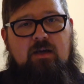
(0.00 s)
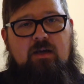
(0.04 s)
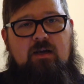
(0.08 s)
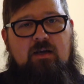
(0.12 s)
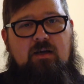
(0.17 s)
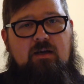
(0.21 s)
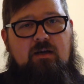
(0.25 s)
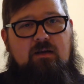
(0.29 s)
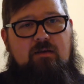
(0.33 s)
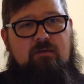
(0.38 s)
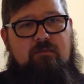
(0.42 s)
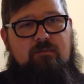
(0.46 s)

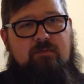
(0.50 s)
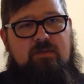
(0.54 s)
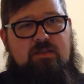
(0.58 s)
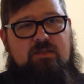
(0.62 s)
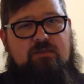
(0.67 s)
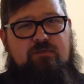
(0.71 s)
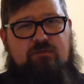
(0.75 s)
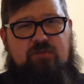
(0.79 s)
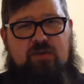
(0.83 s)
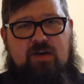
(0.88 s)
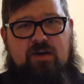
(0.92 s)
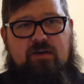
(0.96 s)
It's
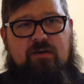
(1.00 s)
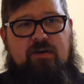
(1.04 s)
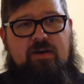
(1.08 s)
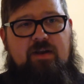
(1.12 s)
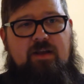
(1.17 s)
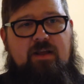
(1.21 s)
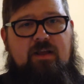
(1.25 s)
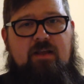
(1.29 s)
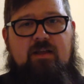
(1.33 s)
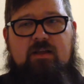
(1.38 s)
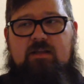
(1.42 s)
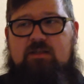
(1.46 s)

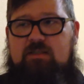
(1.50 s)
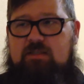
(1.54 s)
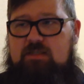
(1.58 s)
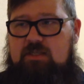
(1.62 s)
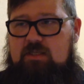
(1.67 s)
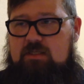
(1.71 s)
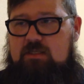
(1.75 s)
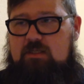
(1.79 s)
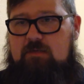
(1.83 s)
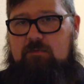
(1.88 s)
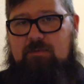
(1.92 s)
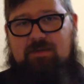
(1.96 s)
very
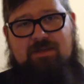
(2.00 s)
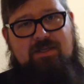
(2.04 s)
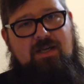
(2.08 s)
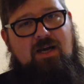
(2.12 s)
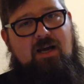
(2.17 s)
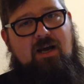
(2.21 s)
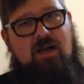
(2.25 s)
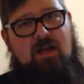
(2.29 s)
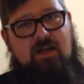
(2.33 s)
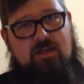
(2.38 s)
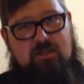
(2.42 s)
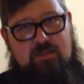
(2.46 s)

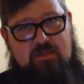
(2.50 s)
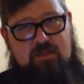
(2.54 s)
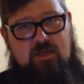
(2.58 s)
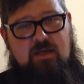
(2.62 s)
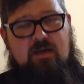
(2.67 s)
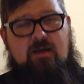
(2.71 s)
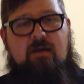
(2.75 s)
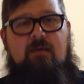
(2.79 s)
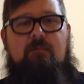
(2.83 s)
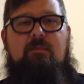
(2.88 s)
systematized,